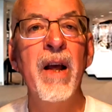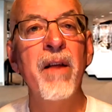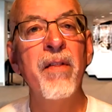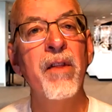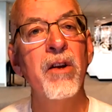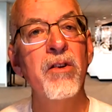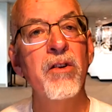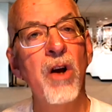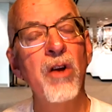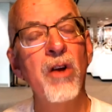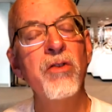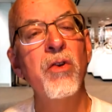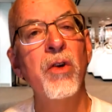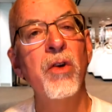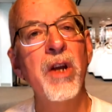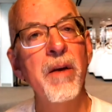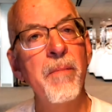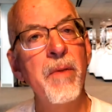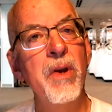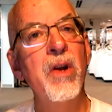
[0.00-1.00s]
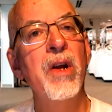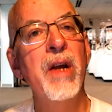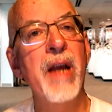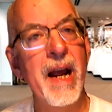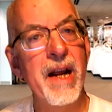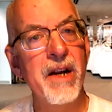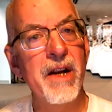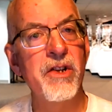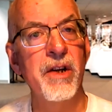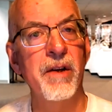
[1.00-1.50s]
There's also
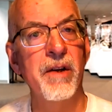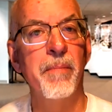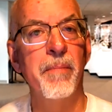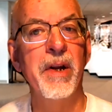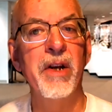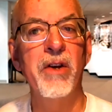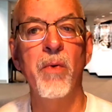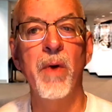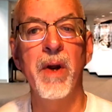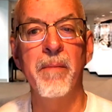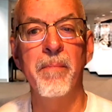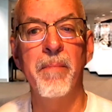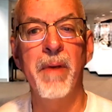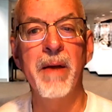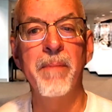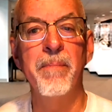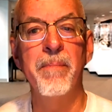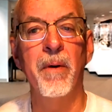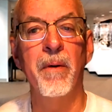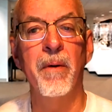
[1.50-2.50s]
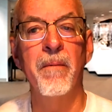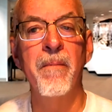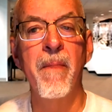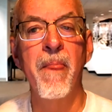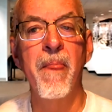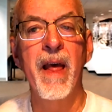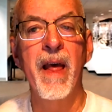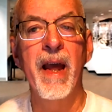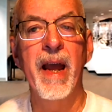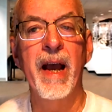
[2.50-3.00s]
communication between people.
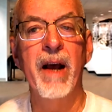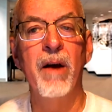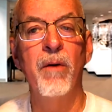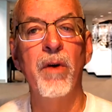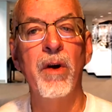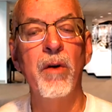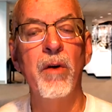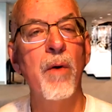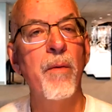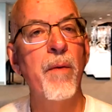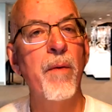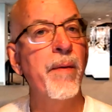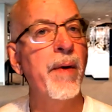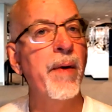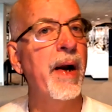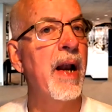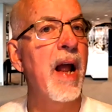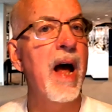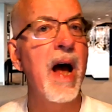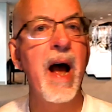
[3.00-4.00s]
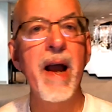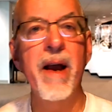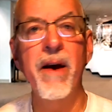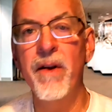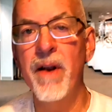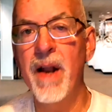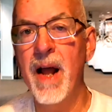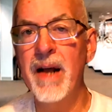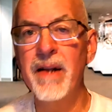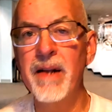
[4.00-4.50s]
And when we rely on
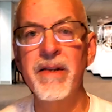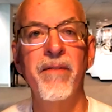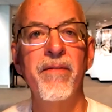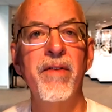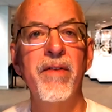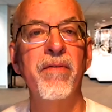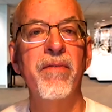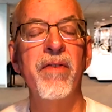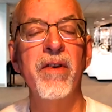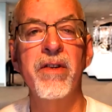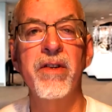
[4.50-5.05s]
lots of different